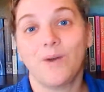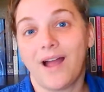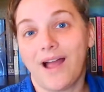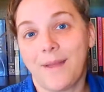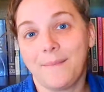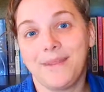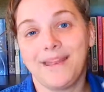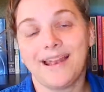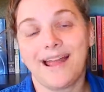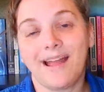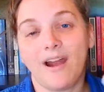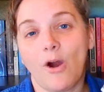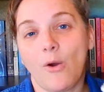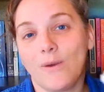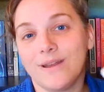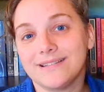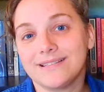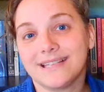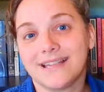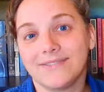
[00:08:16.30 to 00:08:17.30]
I mean, I
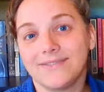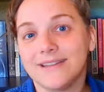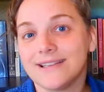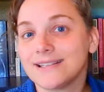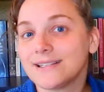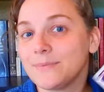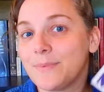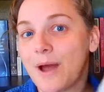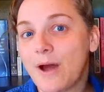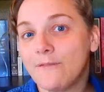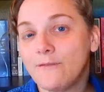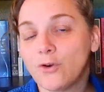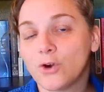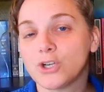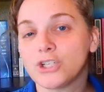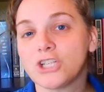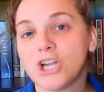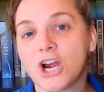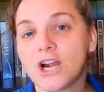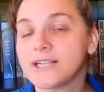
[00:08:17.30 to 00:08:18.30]
always give this about 4
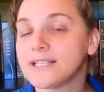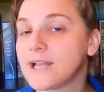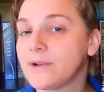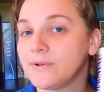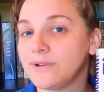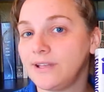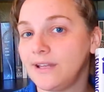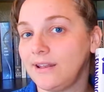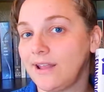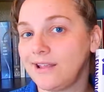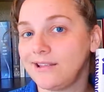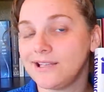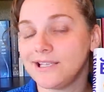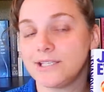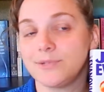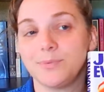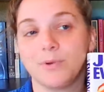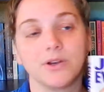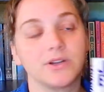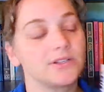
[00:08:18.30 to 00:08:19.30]
stars. I really like
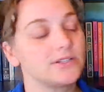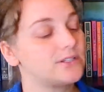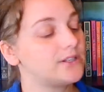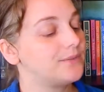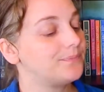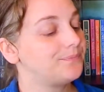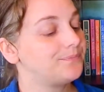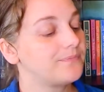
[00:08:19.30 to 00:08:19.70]
these books.